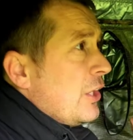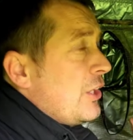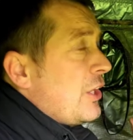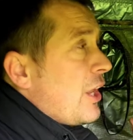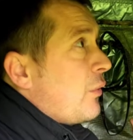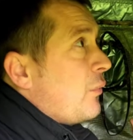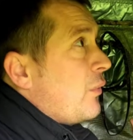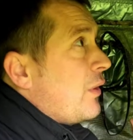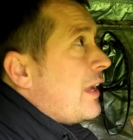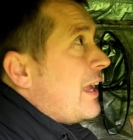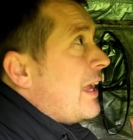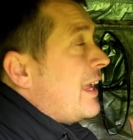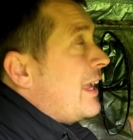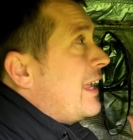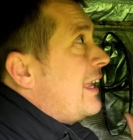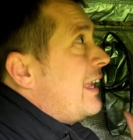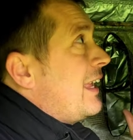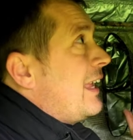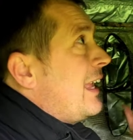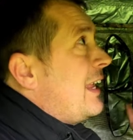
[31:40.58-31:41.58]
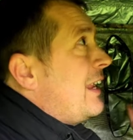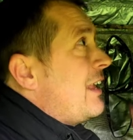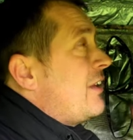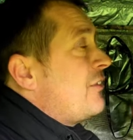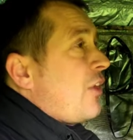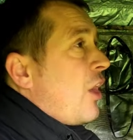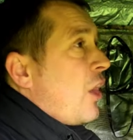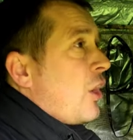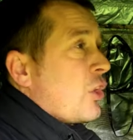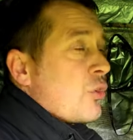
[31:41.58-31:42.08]
you know, it, it
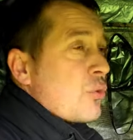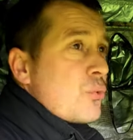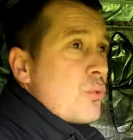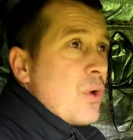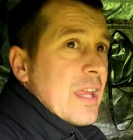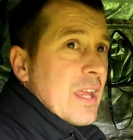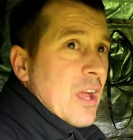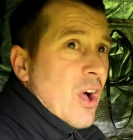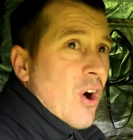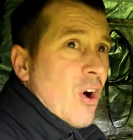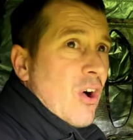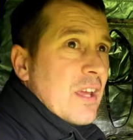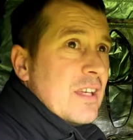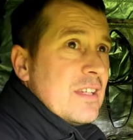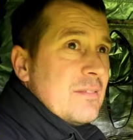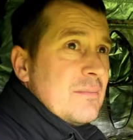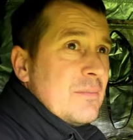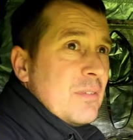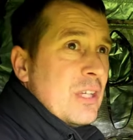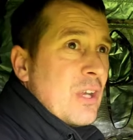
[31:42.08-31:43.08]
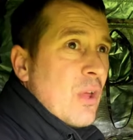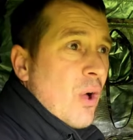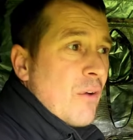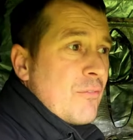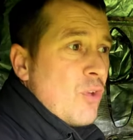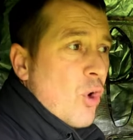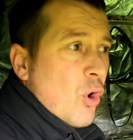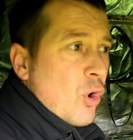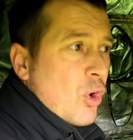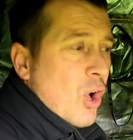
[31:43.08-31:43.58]
is a great hide. You know,
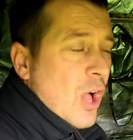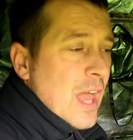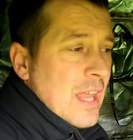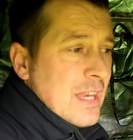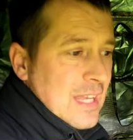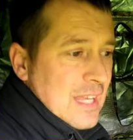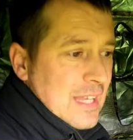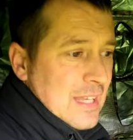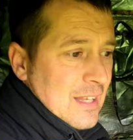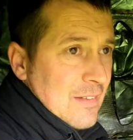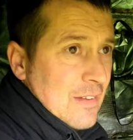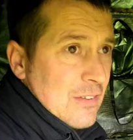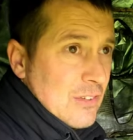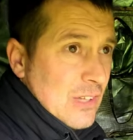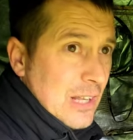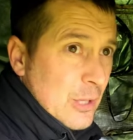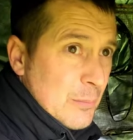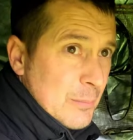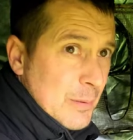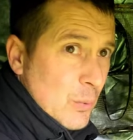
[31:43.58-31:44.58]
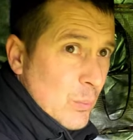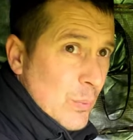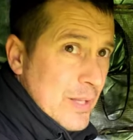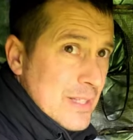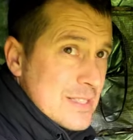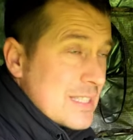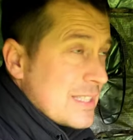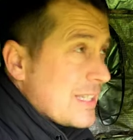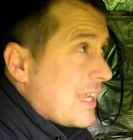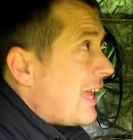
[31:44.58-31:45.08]
I've not got any, there's a little bit of
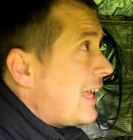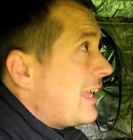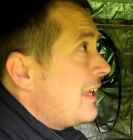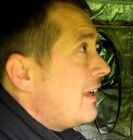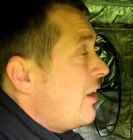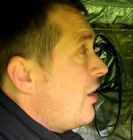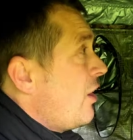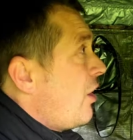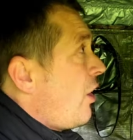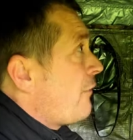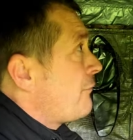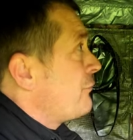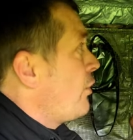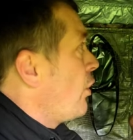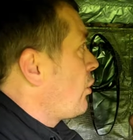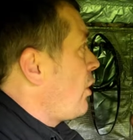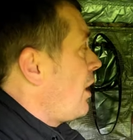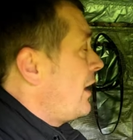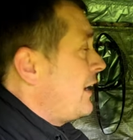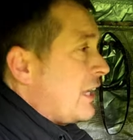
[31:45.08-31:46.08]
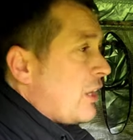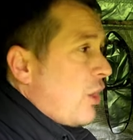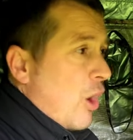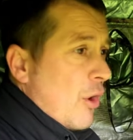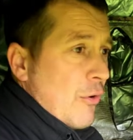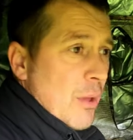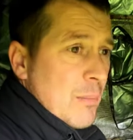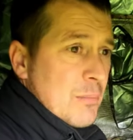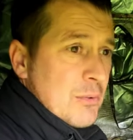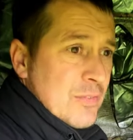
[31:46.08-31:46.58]
wind today. I've not got any
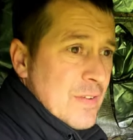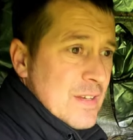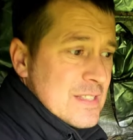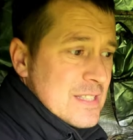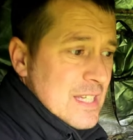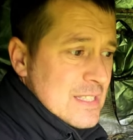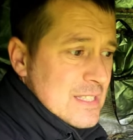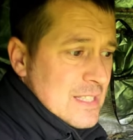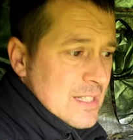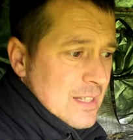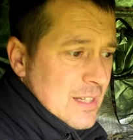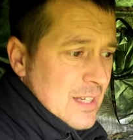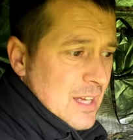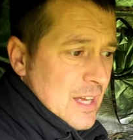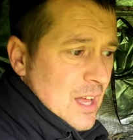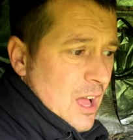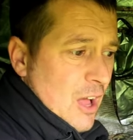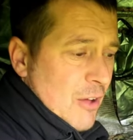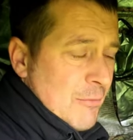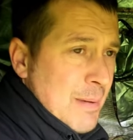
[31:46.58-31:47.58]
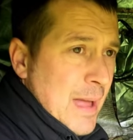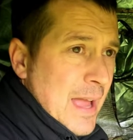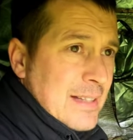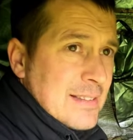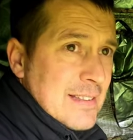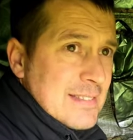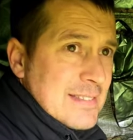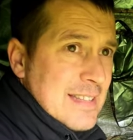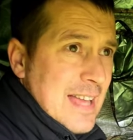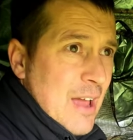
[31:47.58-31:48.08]
guy ropes fitted. I've
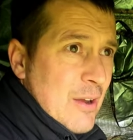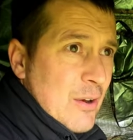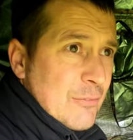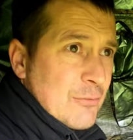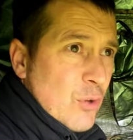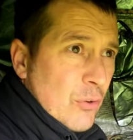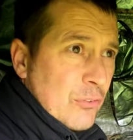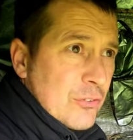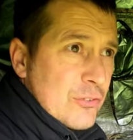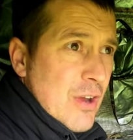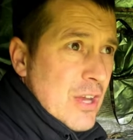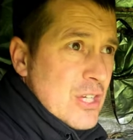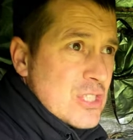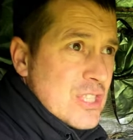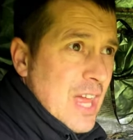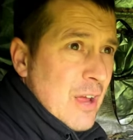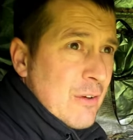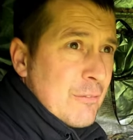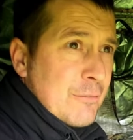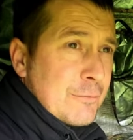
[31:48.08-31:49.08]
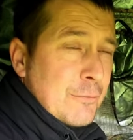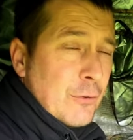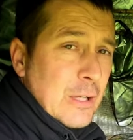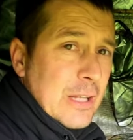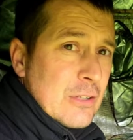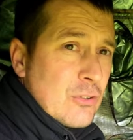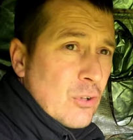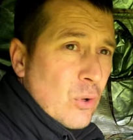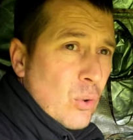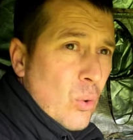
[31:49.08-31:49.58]
pegged it down. I've not stretched out
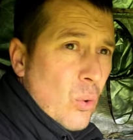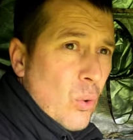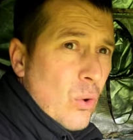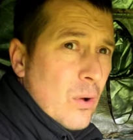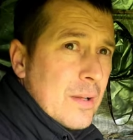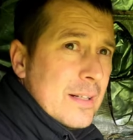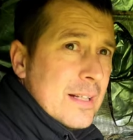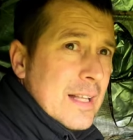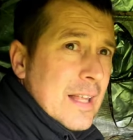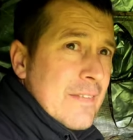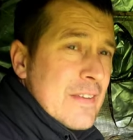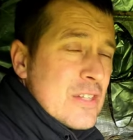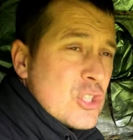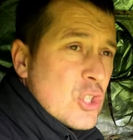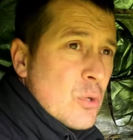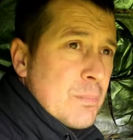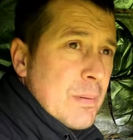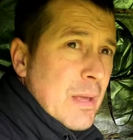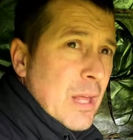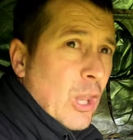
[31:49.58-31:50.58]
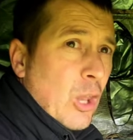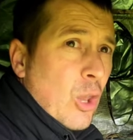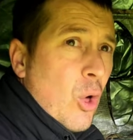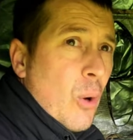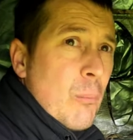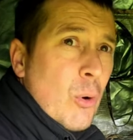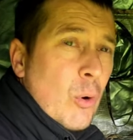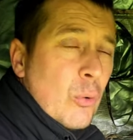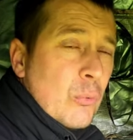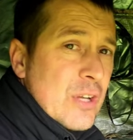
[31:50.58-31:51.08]
fully taut. This could be a
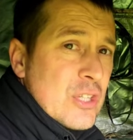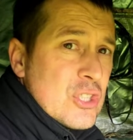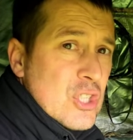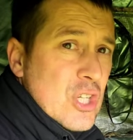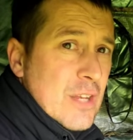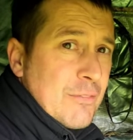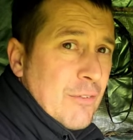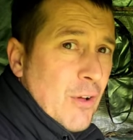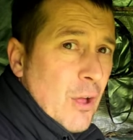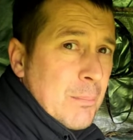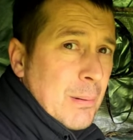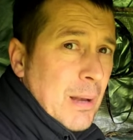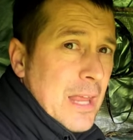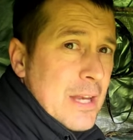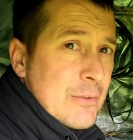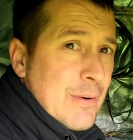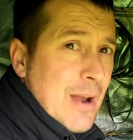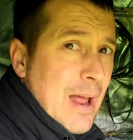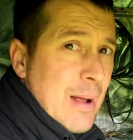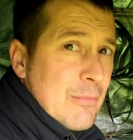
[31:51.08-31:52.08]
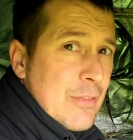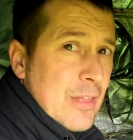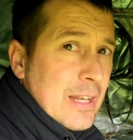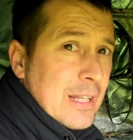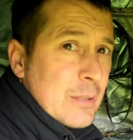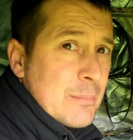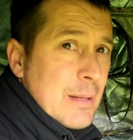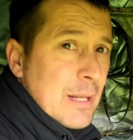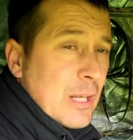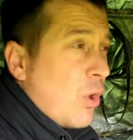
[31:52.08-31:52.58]
lot more rigid if I played around with it a
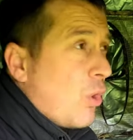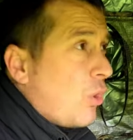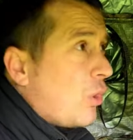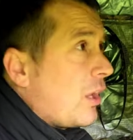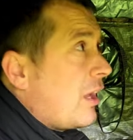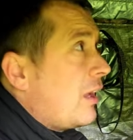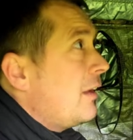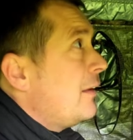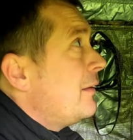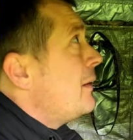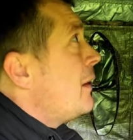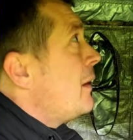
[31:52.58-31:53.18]
little bit longer.